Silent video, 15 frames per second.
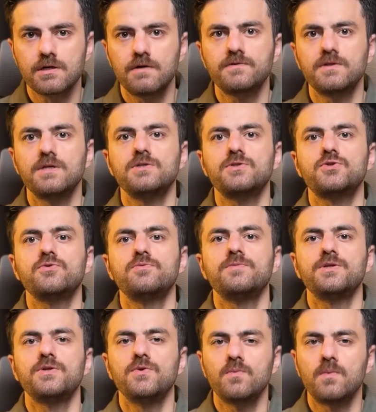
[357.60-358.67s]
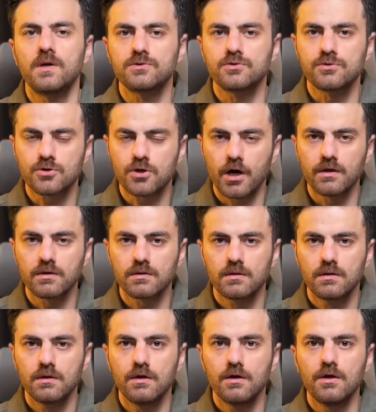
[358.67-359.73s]
of the instrument you want to trade.
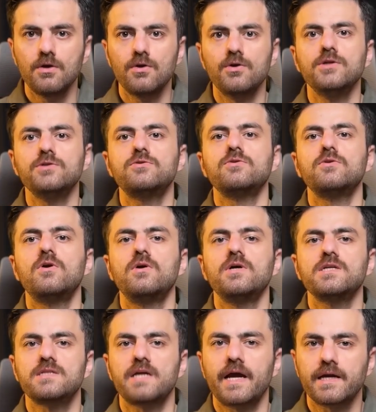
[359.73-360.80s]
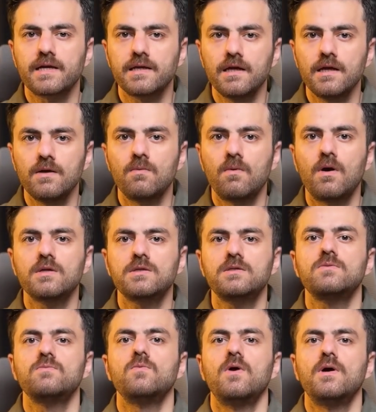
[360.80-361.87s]
You need to know exactly what
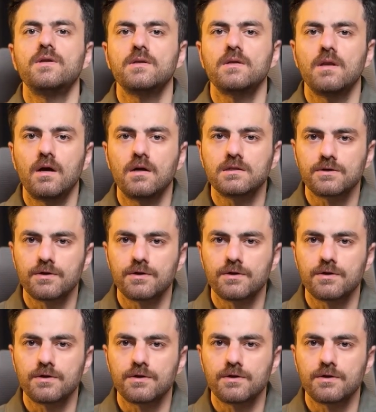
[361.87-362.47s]
one lot